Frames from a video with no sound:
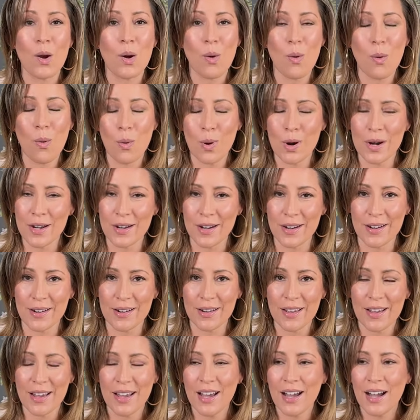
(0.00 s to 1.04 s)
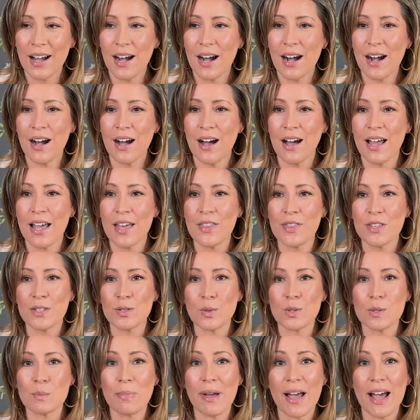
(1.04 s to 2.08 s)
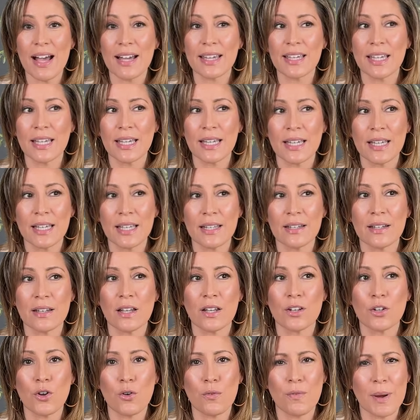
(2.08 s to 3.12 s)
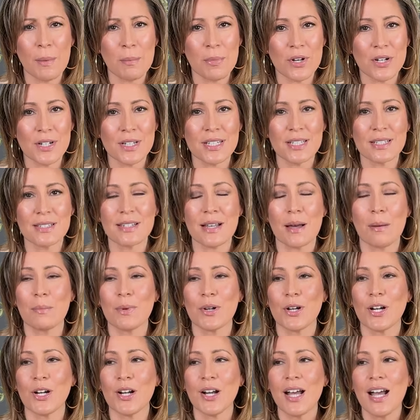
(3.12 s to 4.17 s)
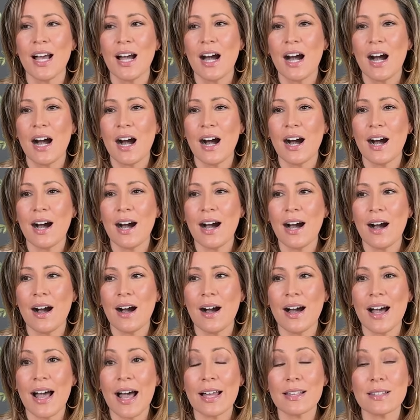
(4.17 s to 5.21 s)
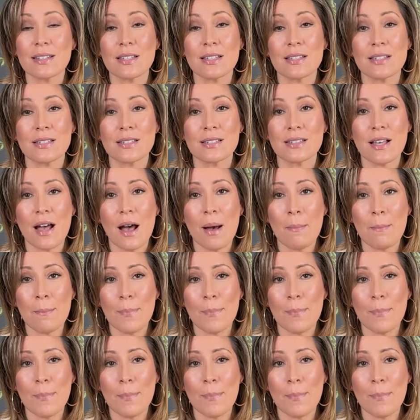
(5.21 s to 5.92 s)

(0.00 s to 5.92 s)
ordered. And this was back in November or December. At some